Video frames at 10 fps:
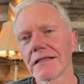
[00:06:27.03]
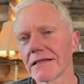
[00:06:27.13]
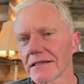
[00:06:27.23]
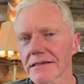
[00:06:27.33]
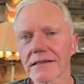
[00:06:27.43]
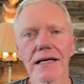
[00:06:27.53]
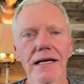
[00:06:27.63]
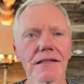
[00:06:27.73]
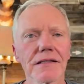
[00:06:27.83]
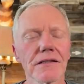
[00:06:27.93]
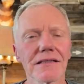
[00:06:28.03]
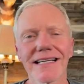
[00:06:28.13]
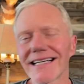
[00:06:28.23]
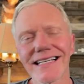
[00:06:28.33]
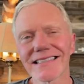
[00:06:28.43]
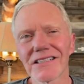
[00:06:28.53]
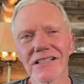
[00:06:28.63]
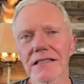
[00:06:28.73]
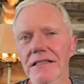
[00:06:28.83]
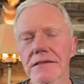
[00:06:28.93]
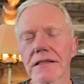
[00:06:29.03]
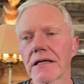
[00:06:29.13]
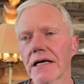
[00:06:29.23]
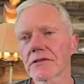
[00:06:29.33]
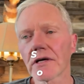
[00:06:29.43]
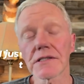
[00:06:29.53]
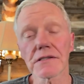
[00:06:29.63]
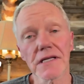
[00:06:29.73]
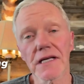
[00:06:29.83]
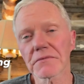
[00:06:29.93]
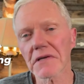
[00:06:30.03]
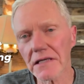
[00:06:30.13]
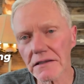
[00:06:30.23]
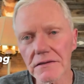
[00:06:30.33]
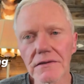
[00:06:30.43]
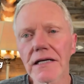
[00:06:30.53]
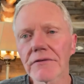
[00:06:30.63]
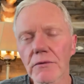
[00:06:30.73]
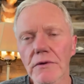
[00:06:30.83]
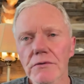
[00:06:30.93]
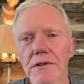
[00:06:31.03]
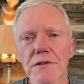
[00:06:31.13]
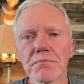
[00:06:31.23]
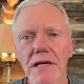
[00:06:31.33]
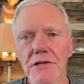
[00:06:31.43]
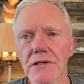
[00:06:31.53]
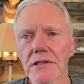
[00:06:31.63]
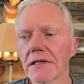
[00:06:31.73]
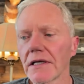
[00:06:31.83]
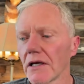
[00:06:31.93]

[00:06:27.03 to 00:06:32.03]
this and that, you know, ah, no, let's, you know, so I just kept, you know, every once in a while just mention it.